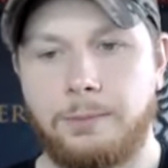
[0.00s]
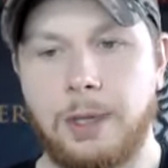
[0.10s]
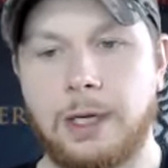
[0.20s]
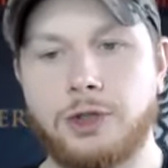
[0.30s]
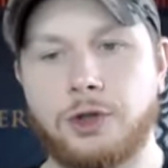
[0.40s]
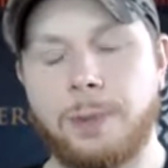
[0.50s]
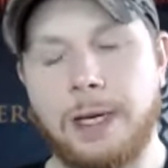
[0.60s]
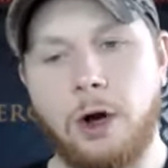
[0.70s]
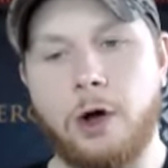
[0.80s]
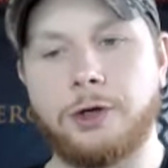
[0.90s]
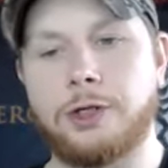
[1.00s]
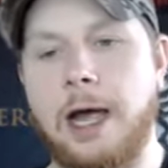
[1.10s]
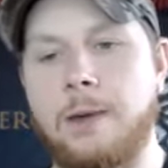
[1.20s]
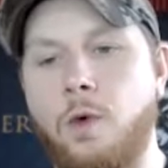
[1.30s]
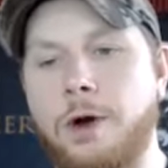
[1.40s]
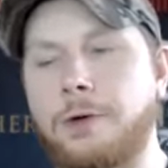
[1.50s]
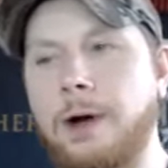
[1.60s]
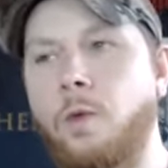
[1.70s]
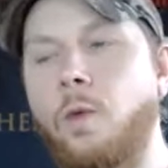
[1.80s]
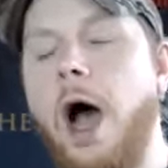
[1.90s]
because you're spending all your time
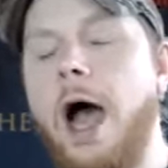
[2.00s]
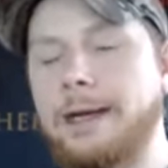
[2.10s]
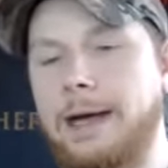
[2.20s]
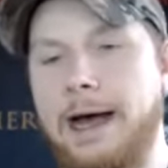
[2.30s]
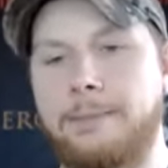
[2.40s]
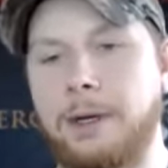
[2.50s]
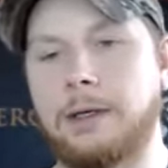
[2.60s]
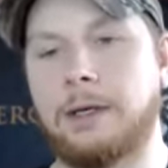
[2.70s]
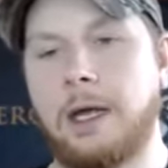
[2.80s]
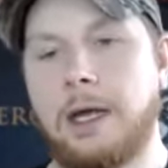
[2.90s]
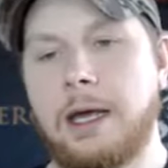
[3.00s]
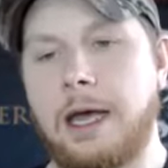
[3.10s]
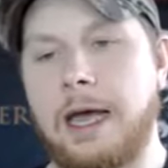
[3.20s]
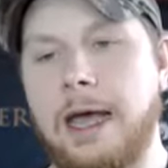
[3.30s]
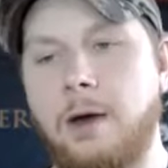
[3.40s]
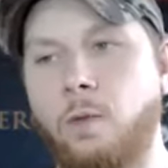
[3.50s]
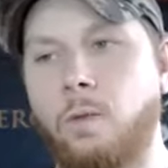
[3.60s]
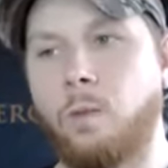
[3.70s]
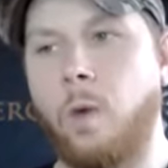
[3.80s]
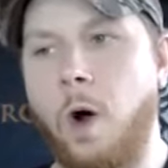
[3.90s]
wondering why it happened and
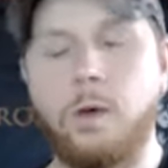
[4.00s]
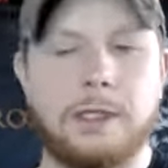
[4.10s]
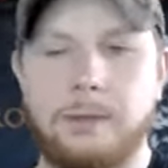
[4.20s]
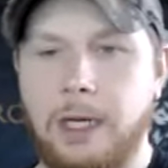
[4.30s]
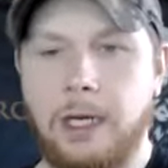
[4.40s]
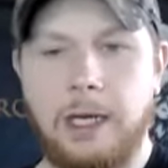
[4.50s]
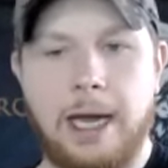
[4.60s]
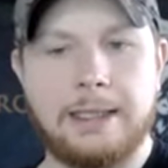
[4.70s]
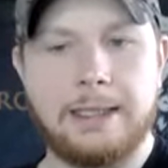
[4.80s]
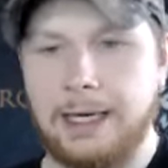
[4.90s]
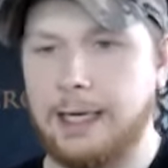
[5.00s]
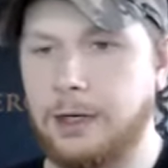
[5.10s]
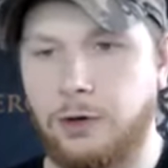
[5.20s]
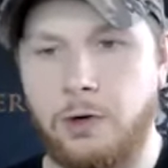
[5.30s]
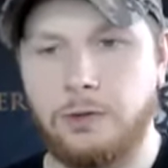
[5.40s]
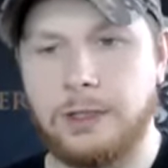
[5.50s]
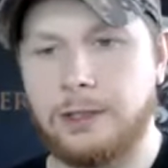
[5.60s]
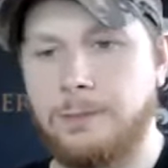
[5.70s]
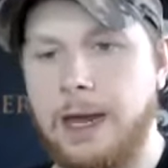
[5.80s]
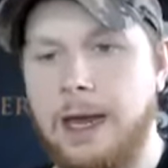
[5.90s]
woe is me and sitting in your own
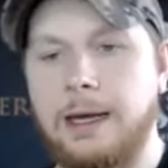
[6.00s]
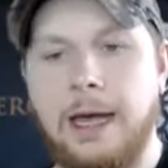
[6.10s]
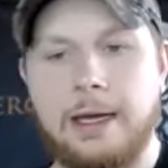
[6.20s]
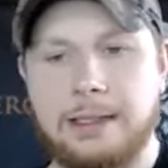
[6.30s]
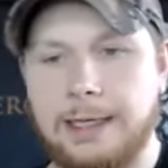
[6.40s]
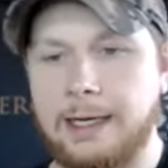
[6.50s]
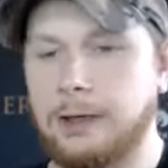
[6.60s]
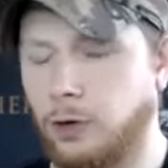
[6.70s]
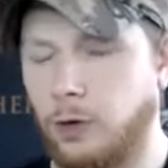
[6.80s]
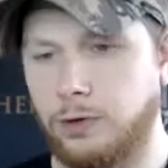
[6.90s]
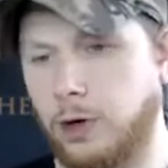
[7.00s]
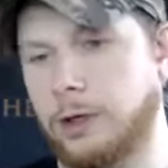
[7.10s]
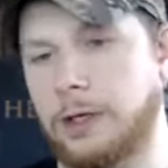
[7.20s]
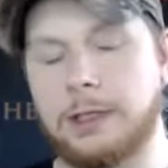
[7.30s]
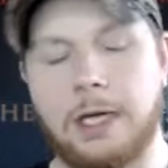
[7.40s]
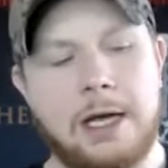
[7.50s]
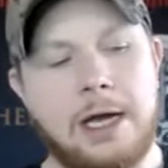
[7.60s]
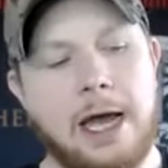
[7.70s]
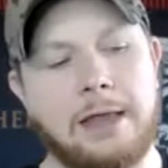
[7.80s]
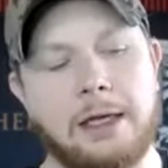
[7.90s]
dismay and sitting in your own darkness
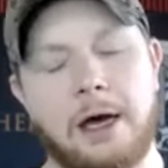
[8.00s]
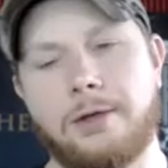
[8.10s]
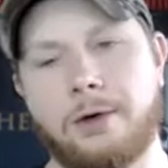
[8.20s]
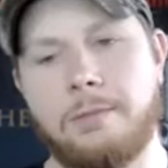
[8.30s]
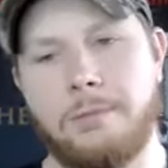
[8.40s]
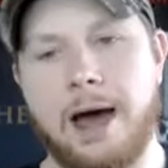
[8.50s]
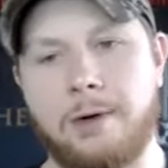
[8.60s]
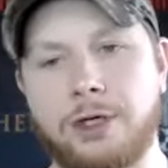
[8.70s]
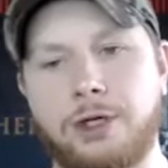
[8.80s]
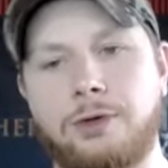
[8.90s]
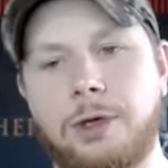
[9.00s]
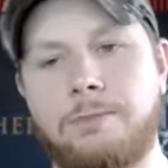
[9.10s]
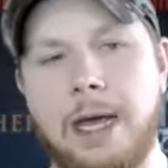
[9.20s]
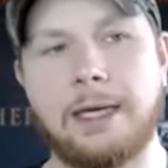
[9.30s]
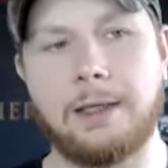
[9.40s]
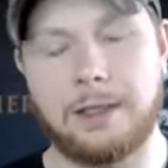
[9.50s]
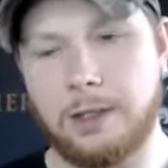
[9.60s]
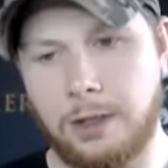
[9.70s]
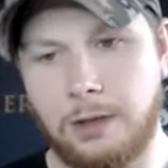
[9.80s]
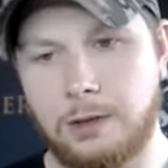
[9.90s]
and the other empowers you to make a
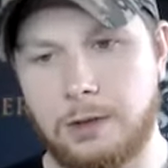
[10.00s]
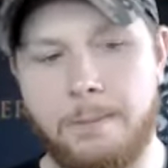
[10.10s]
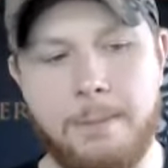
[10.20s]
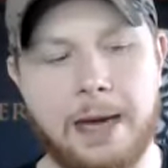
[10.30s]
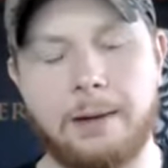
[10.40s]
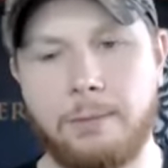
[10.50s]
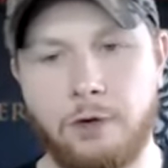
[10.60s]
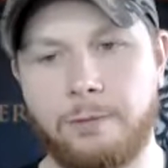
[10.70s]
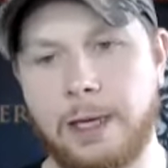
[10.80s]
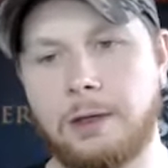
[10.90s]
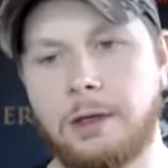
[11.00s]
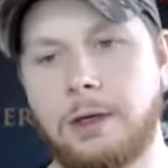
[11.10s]
decision to make movement